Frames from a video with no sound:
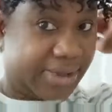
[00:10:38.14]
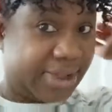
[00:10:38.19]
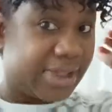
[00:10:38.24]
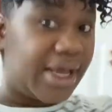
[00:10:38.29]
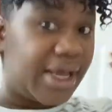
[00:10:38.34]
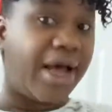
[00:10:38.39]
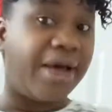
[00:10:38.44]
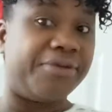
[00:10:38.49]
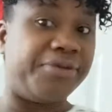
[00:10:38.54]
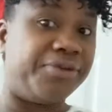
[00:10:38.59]

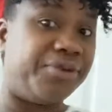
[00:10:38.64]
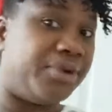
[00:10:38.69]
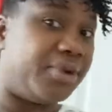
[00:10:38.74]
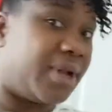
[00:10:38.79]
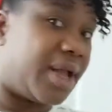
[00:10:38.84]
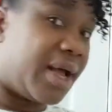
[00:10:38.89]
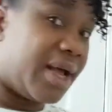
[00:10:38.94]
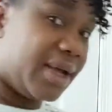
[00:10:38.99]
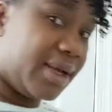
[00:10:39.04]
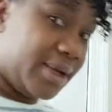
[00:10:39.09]
scarf
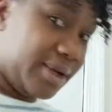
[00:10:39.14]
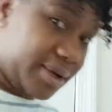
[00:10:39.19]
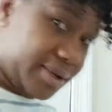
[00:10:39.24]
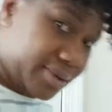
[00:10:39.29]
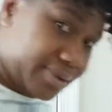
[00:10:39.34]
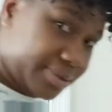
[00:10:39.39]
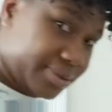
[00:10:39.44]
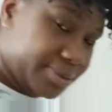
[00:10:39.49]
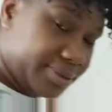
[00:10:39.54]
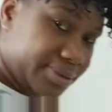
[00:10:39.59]
you like.
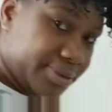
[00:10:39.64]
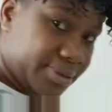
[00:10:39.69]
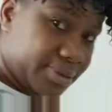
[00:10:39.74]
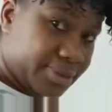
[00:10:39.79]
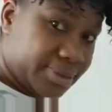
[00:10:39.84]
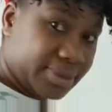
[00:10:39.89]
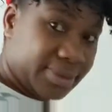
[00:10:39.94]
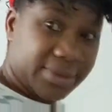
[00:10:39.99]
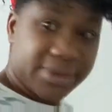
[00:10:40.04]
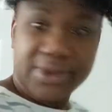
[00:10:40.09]

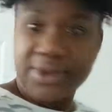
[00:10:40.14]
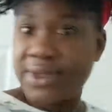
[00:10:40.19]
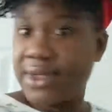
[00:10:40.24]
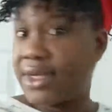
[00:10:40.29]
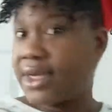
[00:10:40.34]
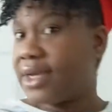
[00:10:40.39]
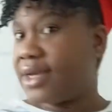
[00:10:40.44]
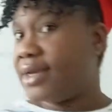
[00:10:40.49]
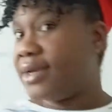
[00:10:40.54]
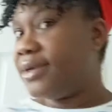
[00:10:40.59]

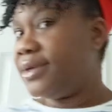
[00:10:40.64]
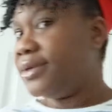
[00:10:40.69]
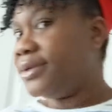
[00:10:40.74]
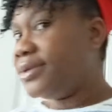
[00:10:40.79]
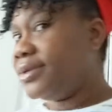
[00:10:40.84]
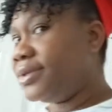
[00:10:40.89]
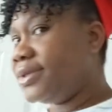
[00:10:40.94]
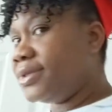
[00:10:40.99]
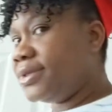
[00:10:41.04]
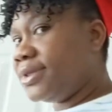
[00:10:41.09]
Okay,
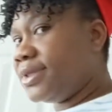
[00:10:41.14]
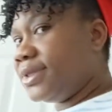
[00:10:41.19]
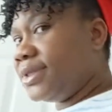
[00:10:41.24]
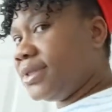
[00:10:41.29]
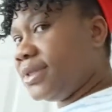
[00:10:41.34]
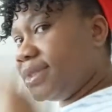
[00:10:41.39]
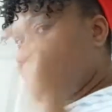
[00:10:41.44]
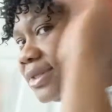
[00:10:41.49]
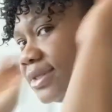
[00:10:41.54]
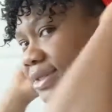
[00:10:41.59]
so
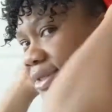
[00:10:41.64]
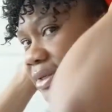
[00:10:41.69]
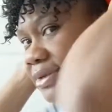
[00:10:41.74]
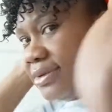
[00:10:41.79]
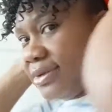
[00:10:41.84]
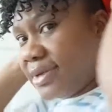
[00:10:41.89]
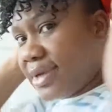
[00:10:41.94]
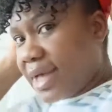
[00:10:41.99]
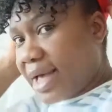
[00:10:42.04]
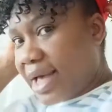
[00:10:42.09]
this is a
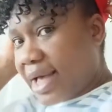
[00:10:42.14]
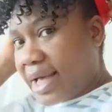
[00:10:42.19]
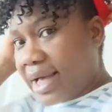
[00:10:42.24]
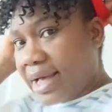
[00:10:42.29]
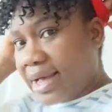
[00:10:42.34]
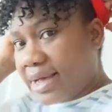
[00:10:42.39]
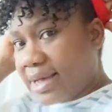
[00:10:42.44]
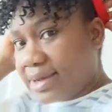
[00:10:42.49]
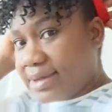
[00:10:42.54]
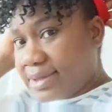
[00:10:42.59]
silk
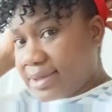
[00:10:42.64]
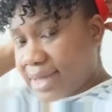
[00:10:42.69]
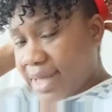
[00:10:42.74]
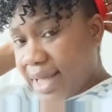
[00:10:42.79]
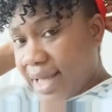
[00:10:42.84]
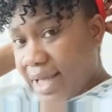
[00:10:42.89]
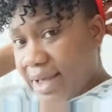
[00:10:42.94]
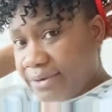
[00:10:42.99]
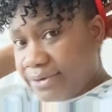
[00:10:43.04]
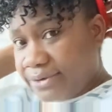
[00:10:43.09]

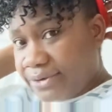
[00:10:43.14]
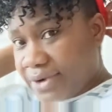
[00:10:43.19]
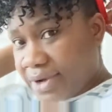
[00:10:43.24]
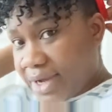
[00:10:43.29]
scarf.